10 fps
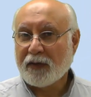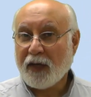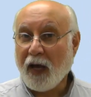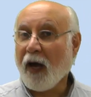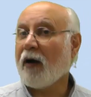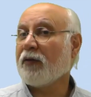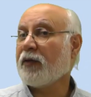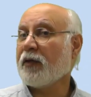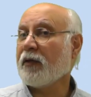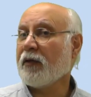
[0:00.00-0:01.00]
how
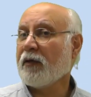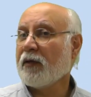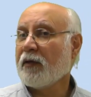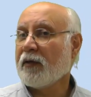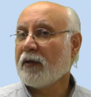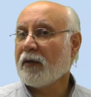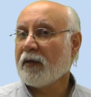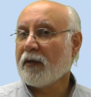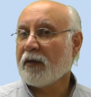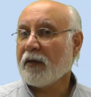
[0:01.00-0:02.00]
the
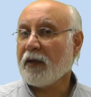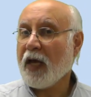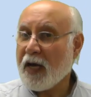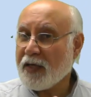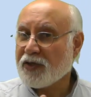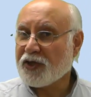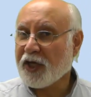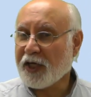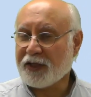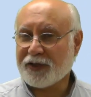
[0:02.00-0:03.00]
line
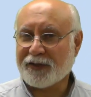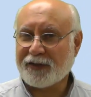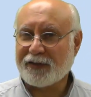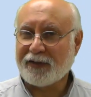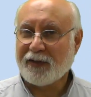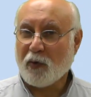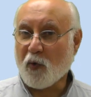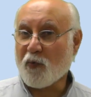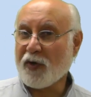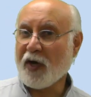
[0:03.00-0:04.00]
changes, or
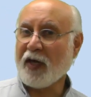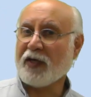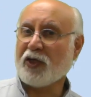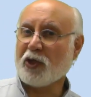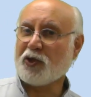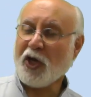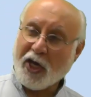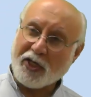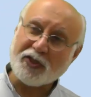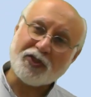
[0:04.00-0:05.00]
when I
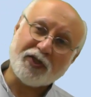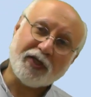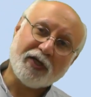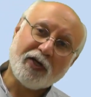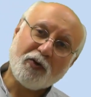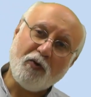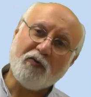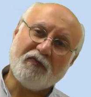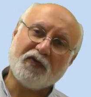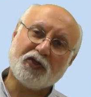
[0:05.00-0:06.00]
change the
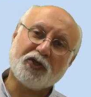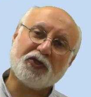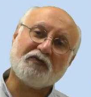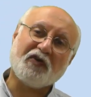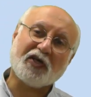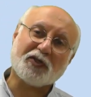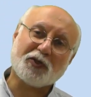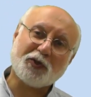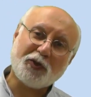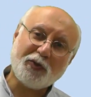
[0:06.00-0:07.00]
coefficient of
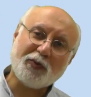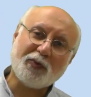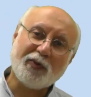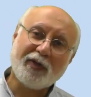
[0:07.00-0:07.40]
x2,